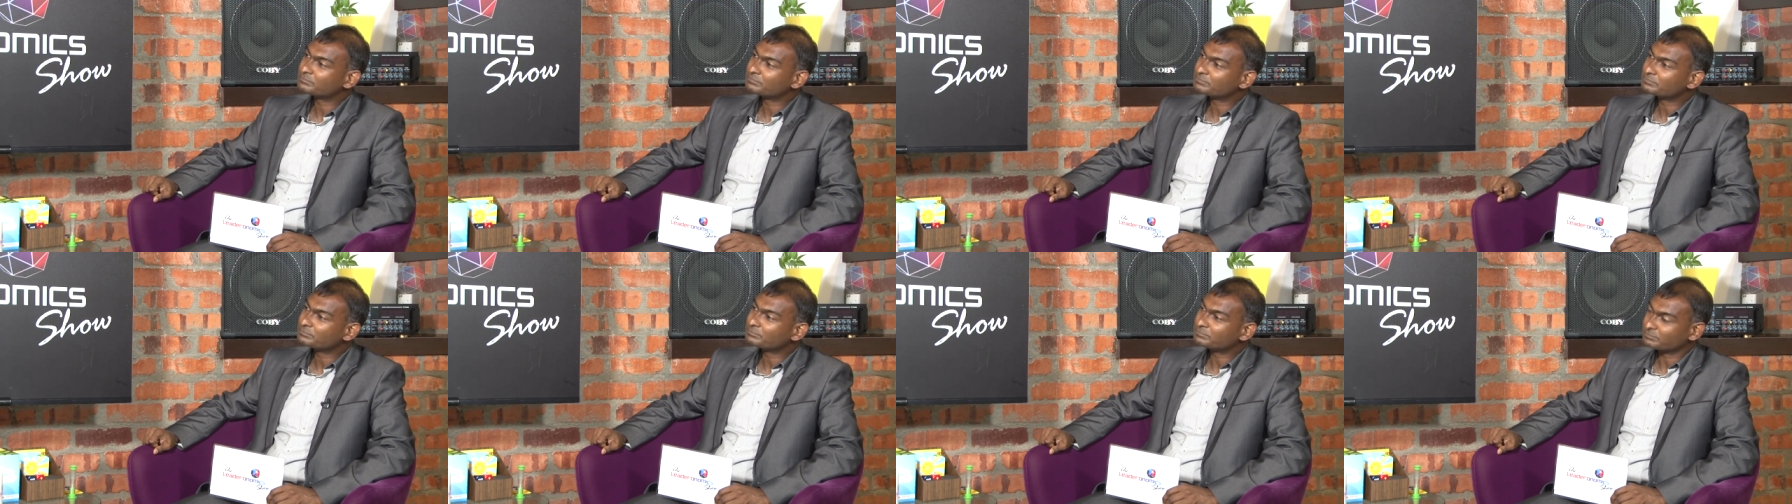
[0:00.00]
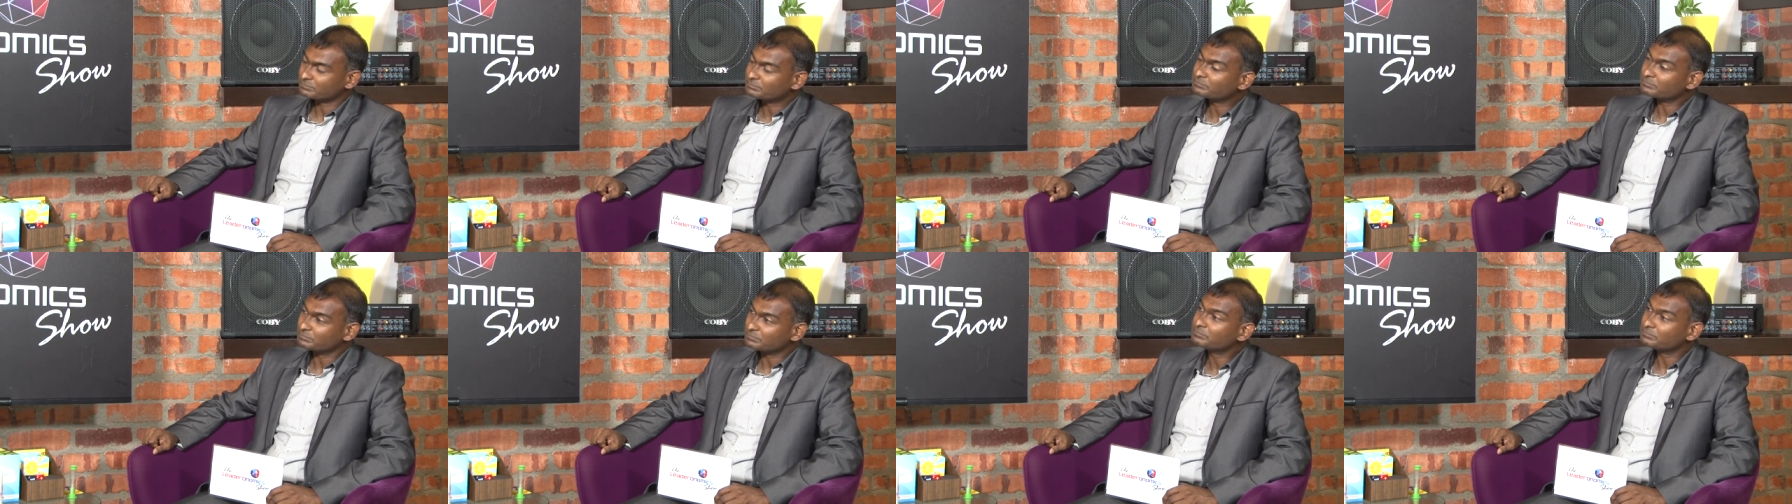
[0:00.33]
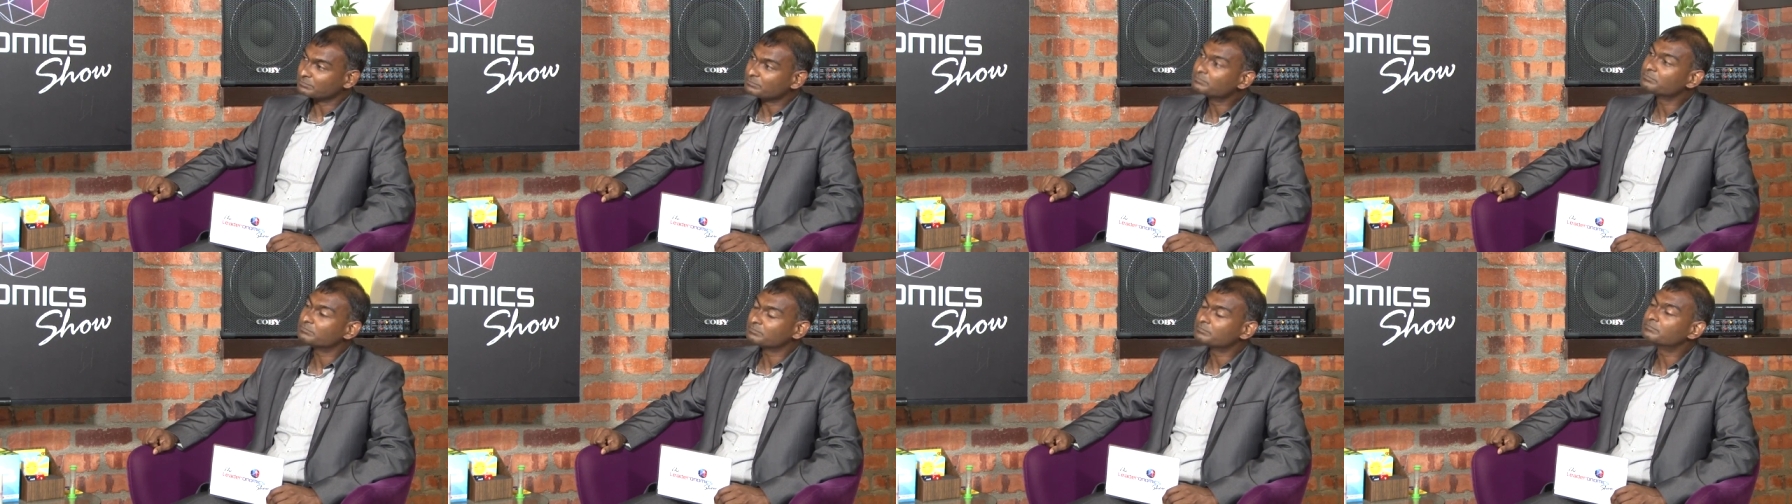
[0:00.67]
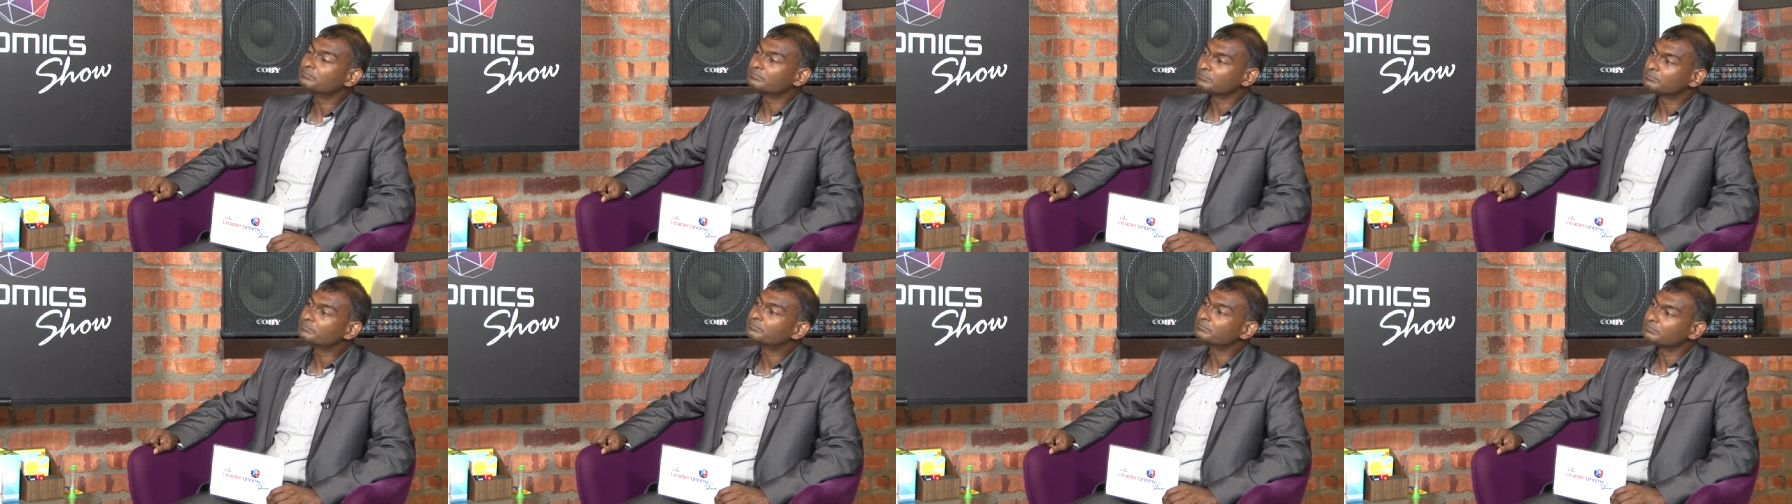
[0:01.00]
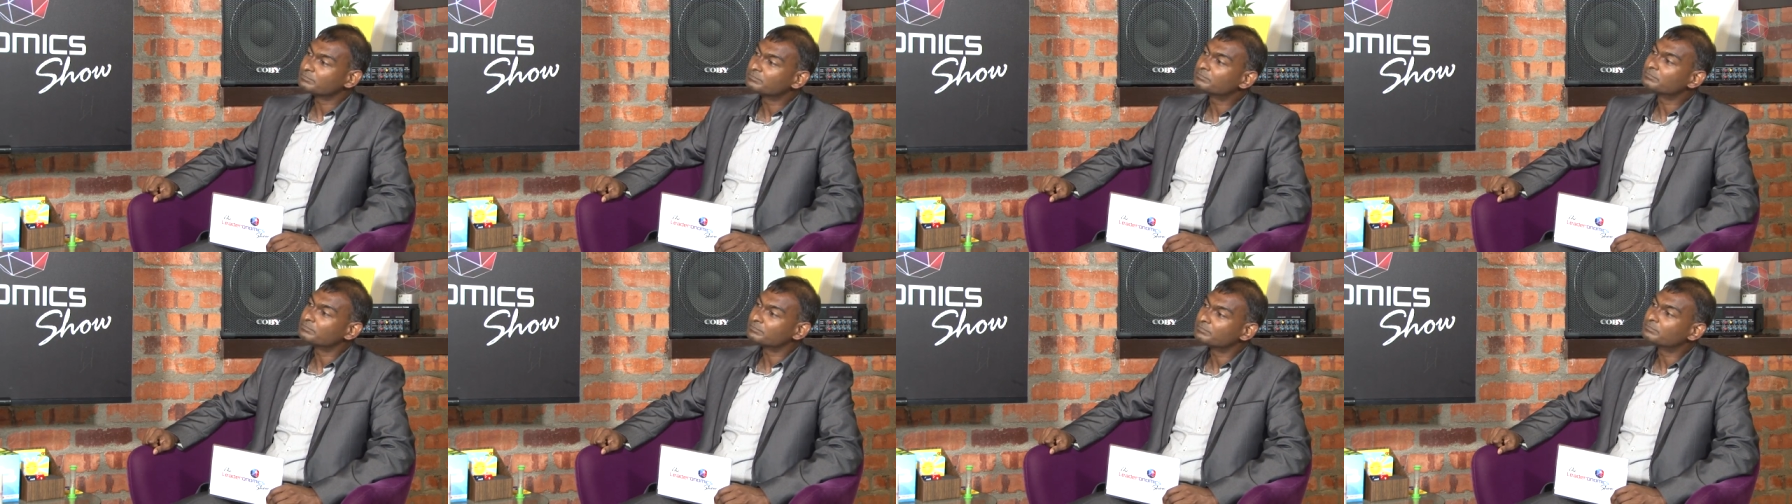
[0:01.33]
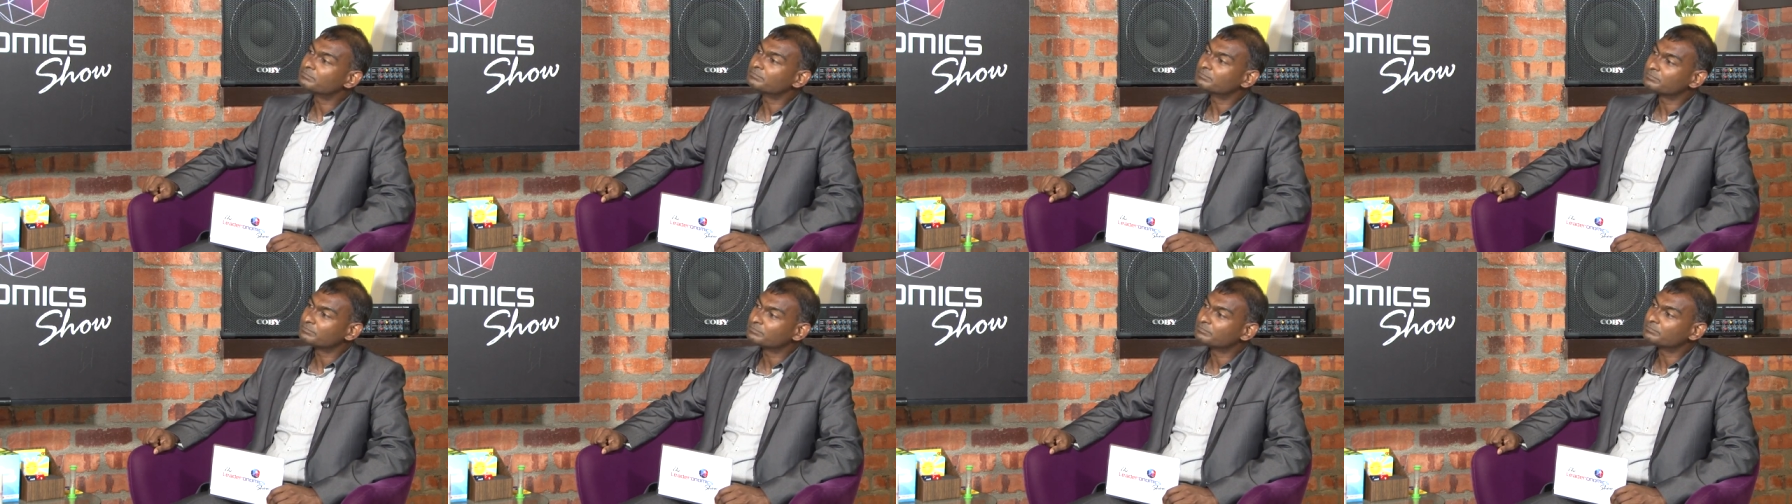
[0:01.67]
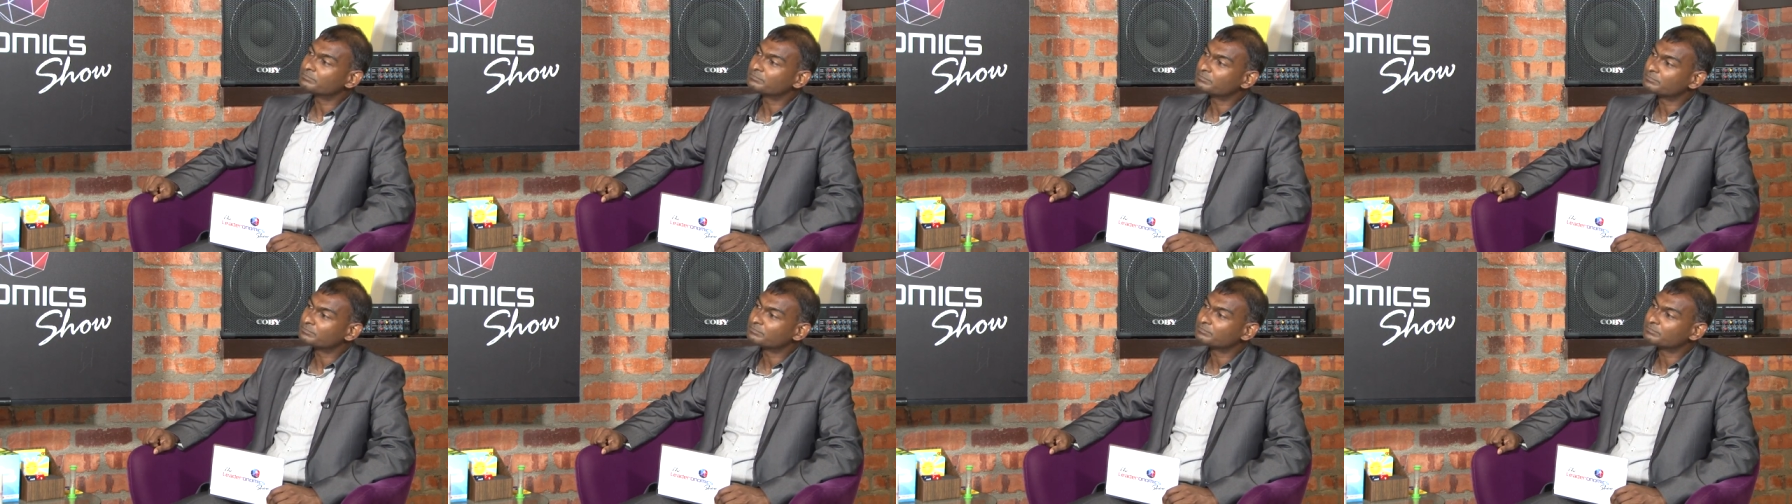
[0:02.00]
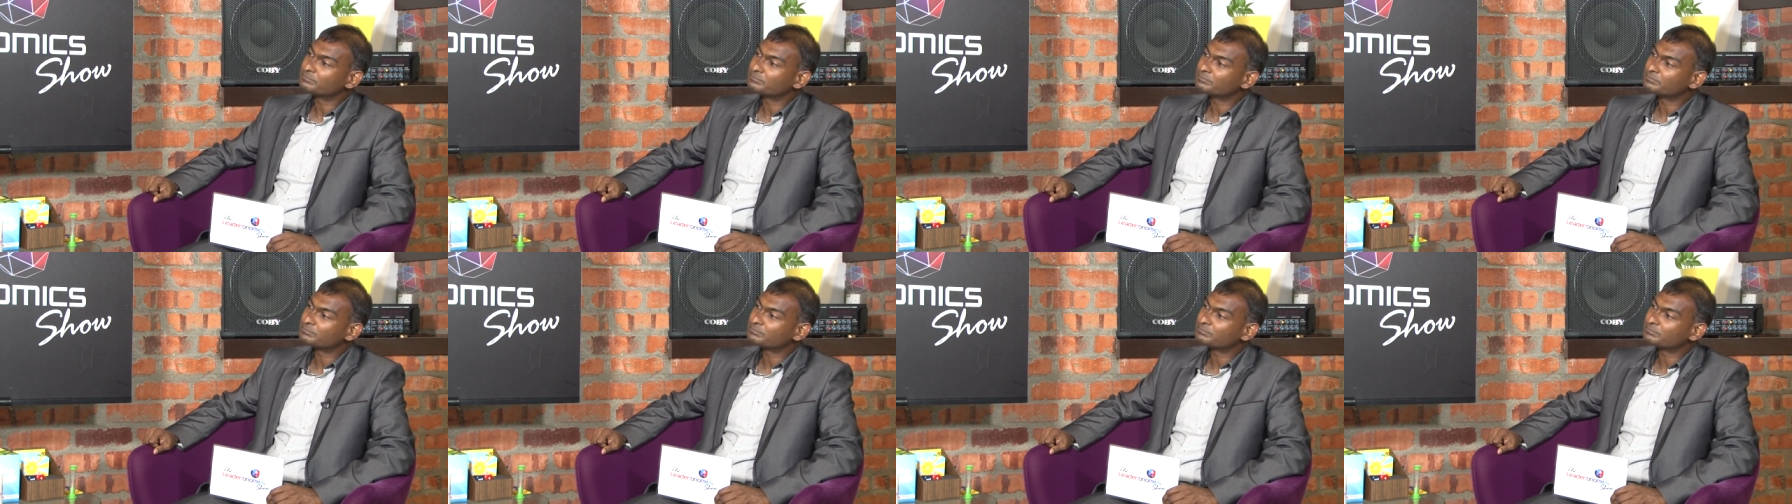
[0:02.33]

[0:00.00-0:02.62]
customer-centric. So if there's anything we've